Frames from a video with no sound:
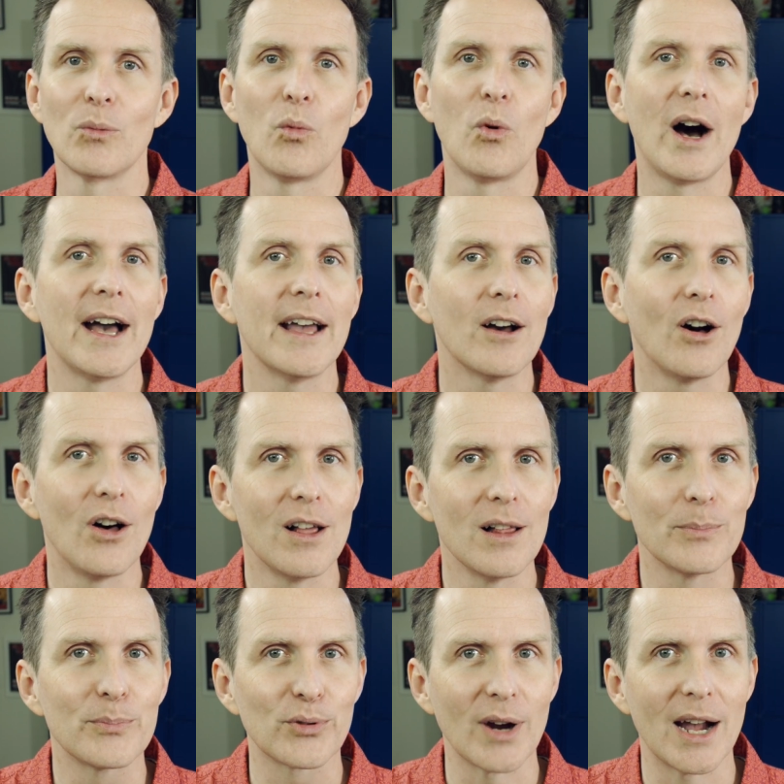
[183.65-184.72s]
why
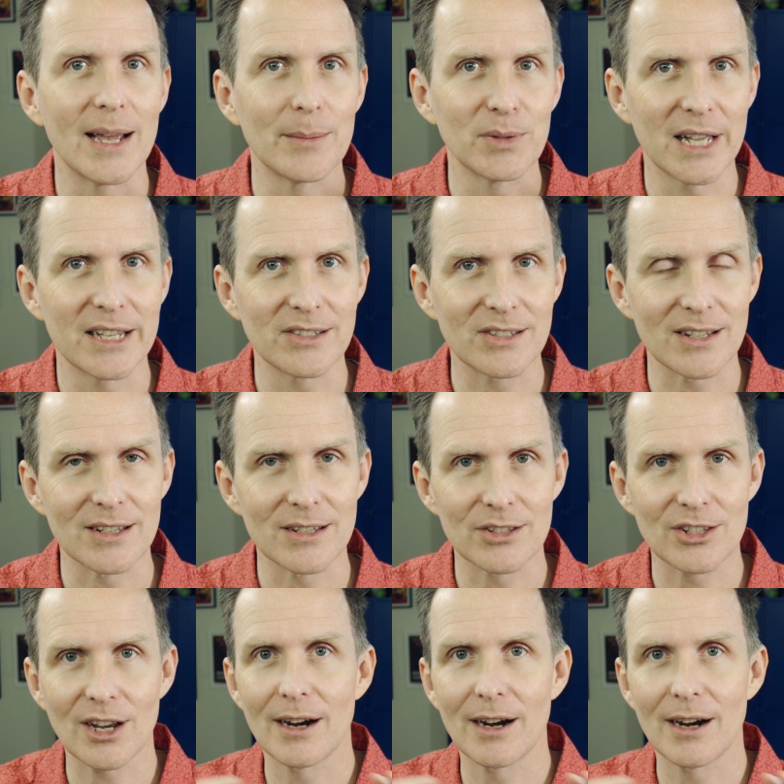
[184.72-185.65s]
all prime lenses